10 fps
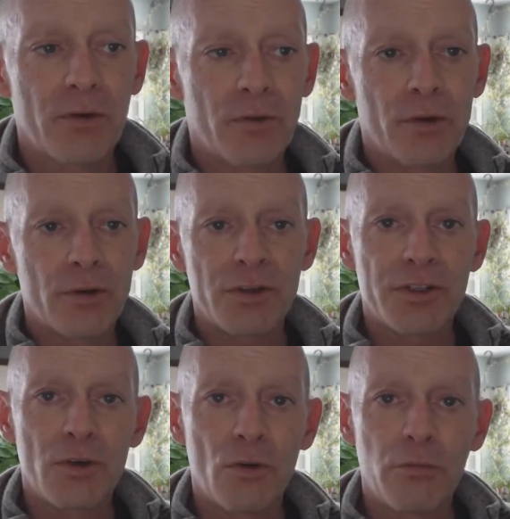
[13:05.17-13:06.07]
There
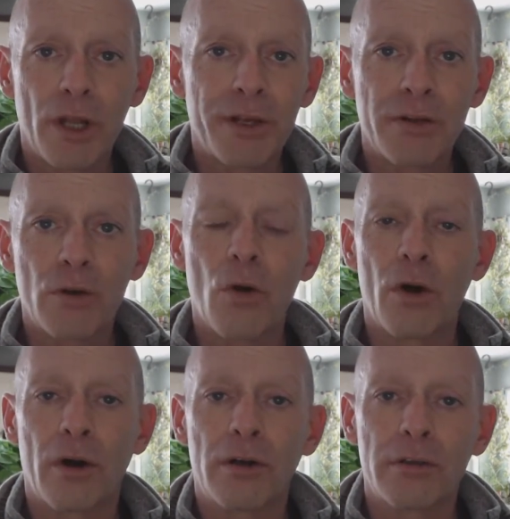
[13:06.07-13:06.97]
is no blood and
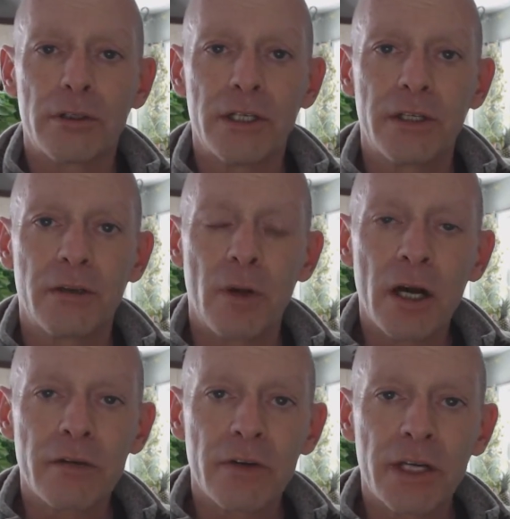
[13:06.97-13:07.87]
gore in the
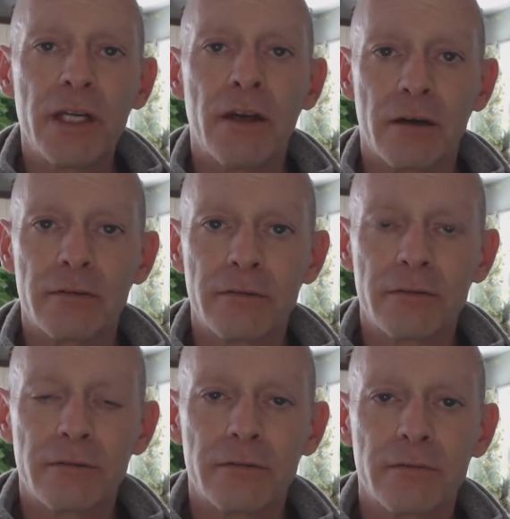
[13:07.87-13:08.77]
Bhagavad Gita.
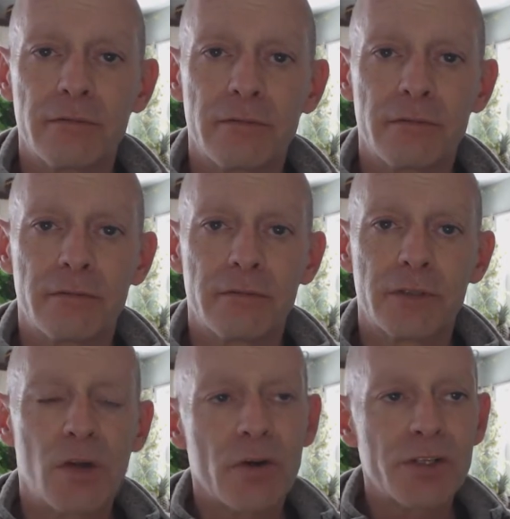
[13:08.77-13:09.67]

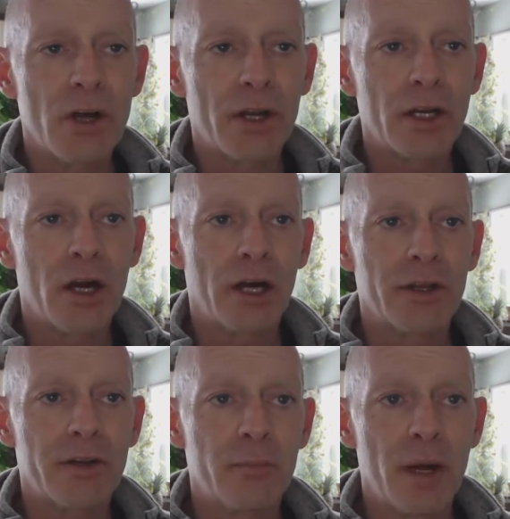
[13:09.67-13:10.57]
There is not a God
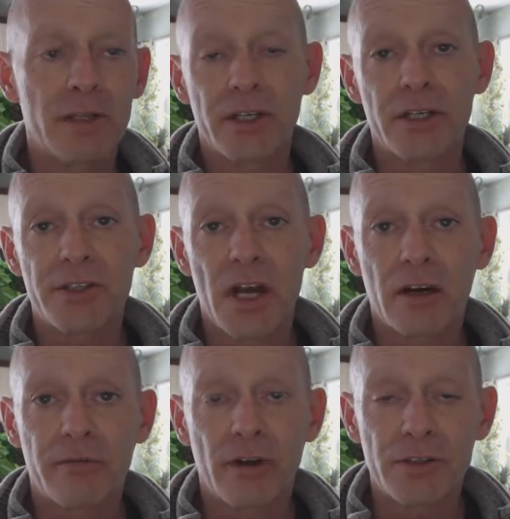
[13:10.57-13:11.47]
that demands any
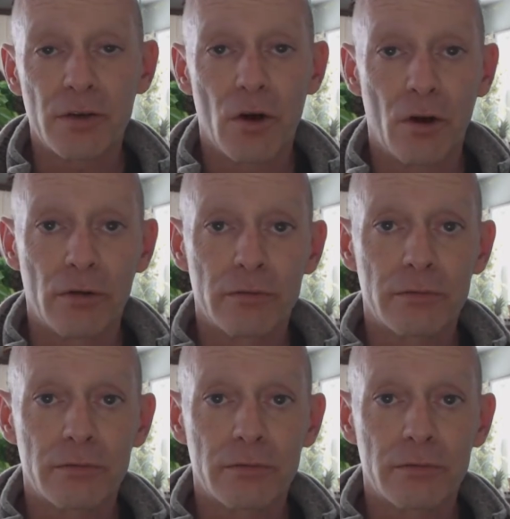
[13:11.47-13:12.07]
sacrifice at all.